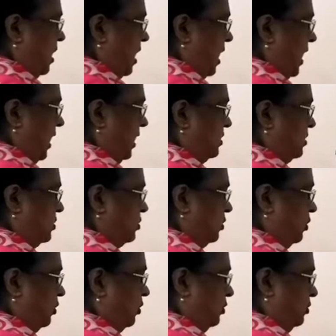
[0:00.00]
and
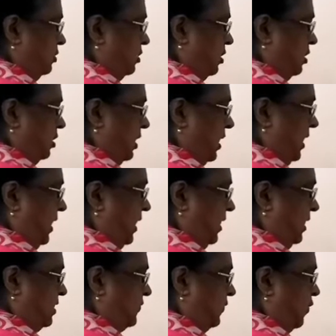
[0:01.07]
so current
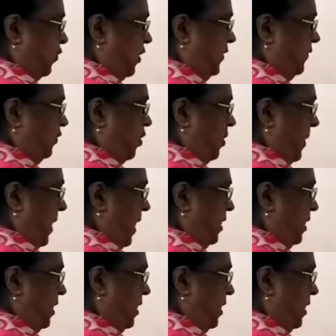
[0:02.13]
is flowing from